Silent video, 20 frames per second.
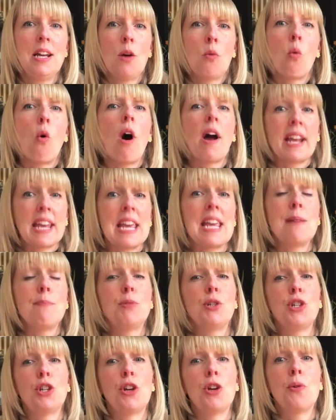What
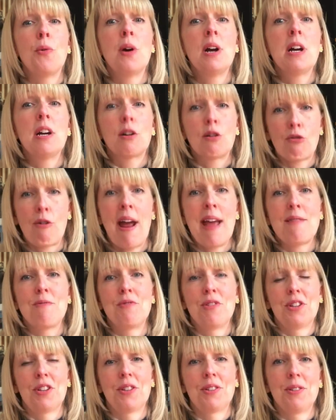keeps you
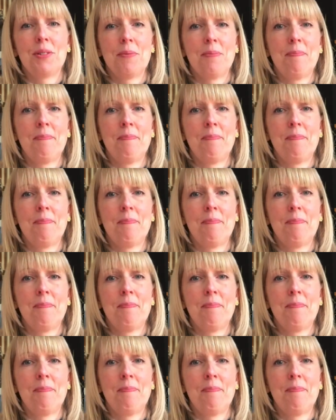grounded?